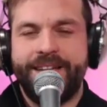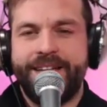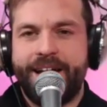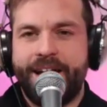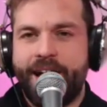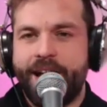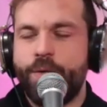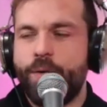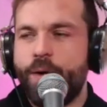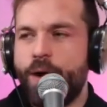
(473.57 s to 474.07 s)

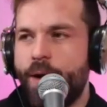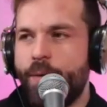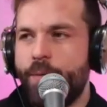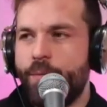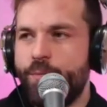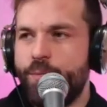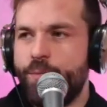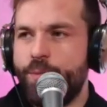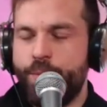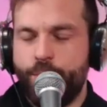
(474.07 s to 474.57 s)
And,
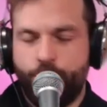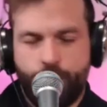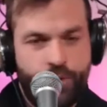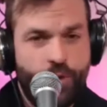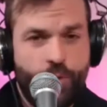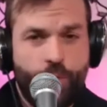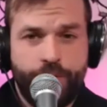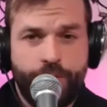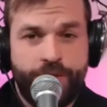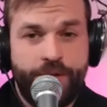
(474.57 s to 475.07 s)

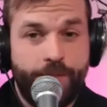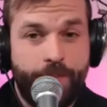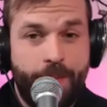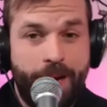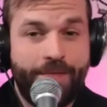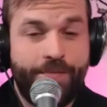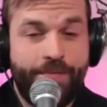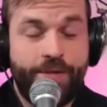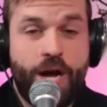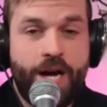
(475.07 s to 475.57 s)
do you
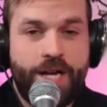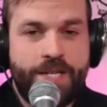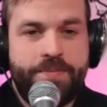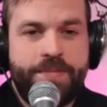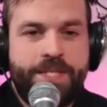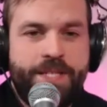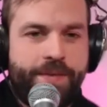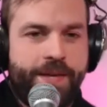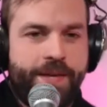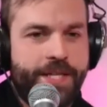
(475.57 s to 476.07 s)
mind if we talk
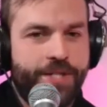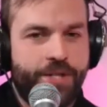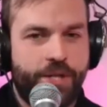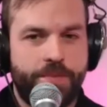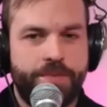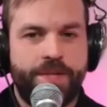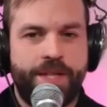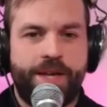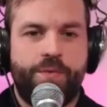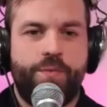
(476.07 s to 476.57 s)
specifics in
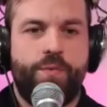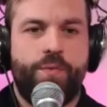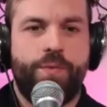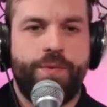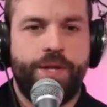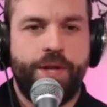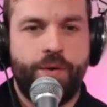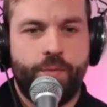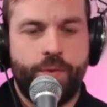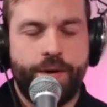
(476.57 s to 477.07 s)
terms of
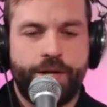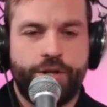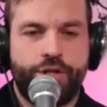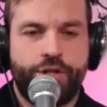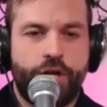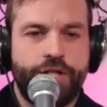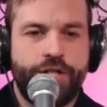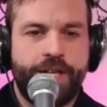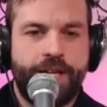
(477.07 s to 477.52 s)
what you're charging?